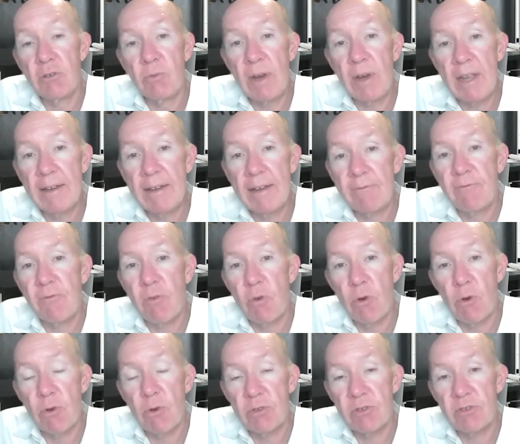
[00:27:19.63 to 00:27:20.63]

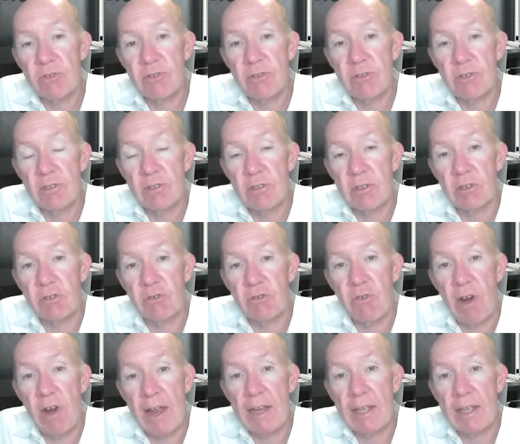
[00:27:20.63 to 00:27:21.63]
reinforce the
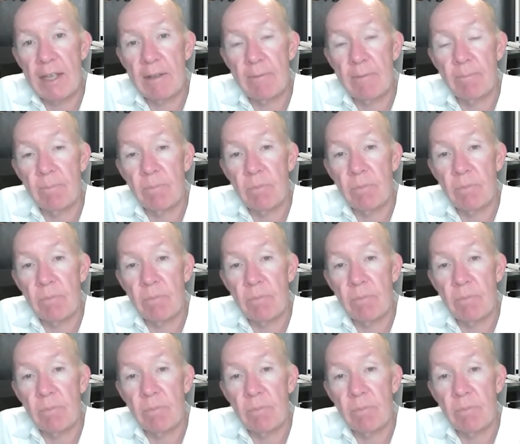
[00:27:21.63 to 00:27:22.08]
training,